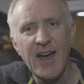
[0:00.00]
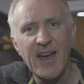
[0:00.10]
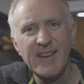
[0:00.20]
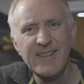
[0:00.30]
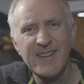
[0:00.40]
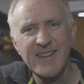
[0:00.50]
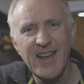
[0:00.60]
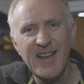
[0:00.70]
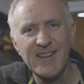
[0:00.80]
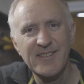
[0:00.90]
and
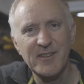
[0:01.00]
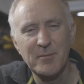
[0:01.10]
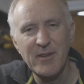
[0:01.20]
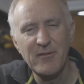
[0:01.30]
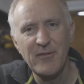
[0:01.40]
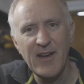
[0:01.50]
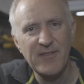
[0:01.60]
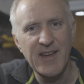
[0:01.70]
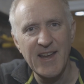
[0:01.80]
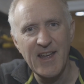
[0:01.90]
again it's just a bit of a
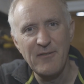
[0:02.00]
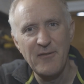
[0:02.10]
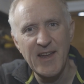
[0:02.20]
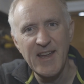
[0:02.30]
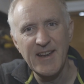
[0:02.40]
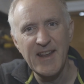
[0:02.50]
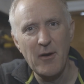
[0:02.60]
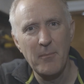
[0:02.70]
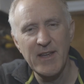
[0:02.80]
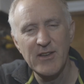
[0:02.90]
faff getting everything in and
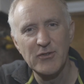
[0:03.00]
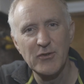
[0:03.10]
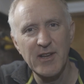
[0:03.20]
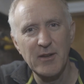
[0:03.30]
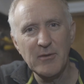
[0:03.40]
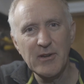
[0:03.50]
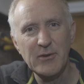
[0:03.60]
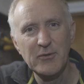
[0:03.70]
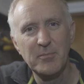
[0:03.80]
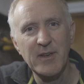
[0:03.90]
out, making sure you don't
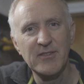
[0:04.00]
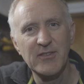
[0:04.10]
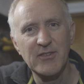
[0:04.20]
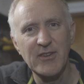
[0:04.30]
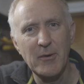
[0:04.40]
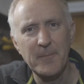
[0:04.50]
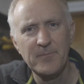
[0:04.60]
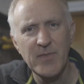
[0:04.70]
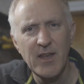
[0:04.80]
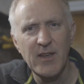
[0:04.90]
lose bits and so on.
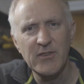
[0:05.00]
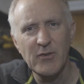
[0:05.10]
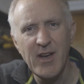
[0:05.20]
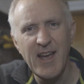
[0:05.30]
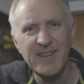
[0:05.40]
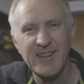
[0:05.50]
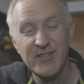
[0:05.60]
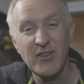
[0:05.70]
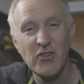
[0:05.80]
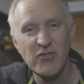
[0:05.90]
So I had
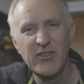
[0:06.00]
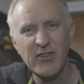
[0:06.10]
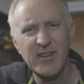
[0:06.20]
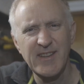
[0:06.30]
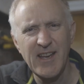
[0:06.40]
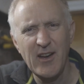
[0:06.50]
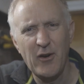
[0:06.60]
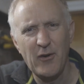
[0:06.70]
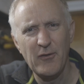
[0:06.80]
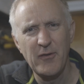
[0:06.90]
this crazy idea
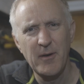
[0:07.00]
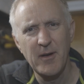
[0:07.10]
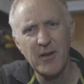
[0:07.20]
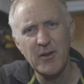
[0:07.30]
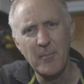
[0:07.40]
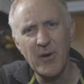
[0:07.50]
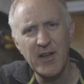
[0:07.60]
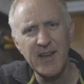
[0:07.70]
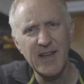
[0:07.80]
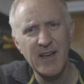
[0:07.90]
of
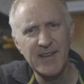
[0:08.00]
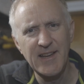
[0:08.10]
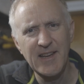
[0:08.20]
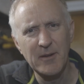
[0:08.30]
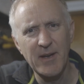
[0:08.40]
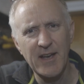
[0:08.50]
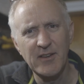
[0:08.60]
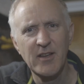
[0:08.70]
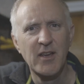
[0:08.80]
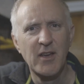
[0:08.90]
combining a kneeling pad